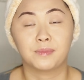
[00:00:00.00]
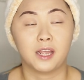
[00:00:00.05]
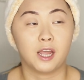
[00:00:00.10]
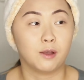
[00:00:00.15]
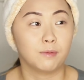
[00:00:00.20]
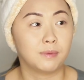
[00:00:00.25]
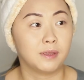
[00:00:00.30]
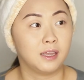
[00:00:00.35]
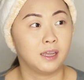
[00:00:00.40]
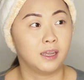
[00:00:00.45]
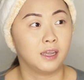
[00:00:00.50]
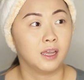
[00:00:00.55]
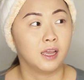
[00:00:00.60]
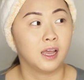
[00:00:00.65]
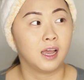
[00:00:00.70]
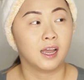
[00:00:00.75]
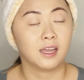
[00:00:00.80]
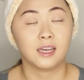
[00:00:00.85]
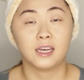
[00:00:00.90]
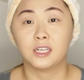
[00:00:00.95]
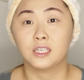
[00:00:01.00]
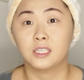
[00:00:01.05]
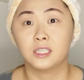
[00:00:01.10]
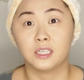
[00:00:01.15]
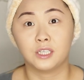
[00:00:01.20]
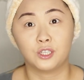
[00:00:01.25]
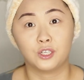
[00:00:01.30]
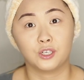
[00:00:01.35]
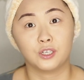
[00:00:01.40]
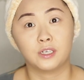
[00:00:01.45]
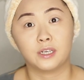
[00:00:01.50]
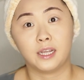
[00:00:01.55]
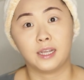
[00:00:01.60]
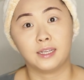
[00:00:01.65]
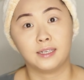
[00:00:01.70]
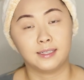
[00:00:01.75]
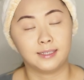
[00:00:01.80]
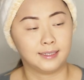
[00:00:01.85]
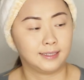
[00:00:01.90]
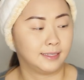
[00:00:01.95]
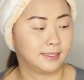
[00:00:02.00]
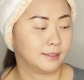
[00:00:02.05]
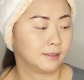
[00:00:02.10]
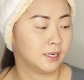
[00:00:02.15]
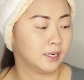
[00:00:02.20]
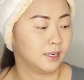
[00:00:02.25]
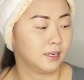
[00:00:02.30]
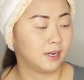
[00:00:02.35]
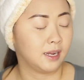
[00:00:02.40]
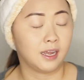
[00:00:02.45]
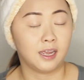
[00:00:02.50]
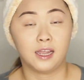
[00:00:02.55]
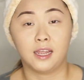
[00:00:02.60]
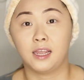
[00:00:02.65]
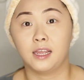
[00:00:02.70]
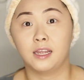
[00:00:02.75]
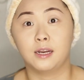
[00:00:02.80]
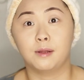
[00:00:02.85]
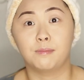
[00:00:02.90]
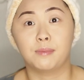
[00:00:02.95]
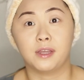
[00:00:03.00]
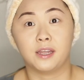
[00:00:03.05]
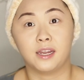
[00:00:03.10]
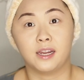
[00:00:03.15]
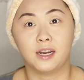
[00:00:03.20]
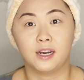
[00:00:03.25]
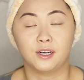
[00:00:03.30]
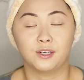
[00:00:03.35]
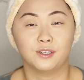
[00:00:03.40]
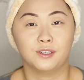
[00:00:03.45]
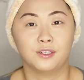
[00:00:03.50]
I got a sister date in a bit here.